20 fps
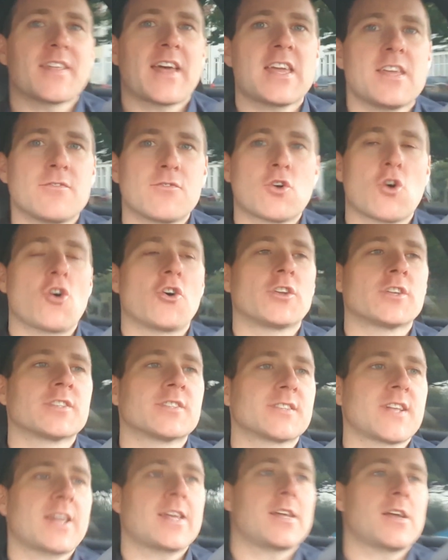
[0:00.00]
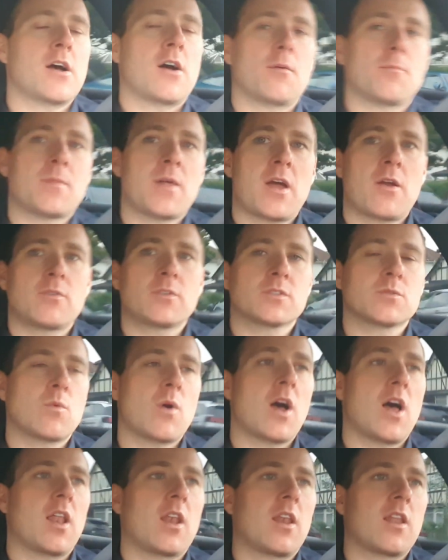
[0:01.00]
they've got an estate up there as
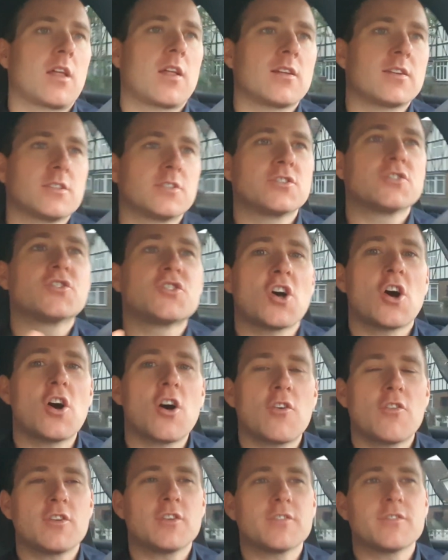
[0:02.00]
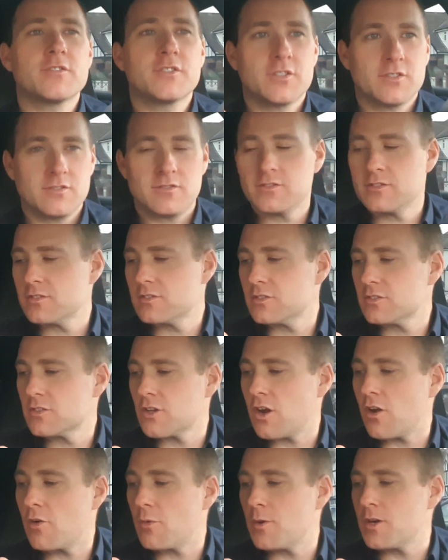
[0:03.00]
Zara, well. Zara? Zara.
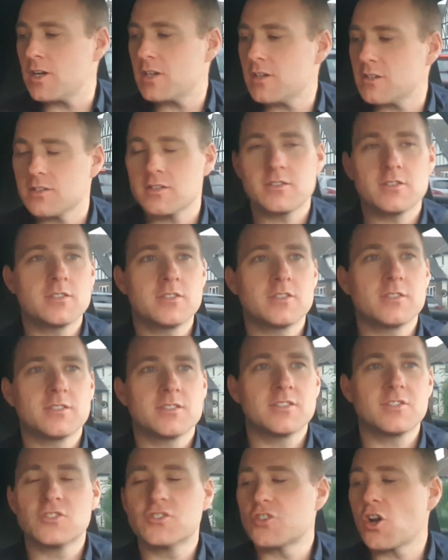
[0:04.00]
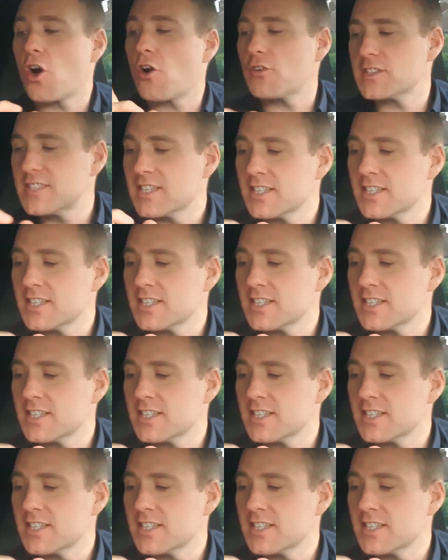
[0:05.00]
Zara what? Is it Zara Tindall? Zara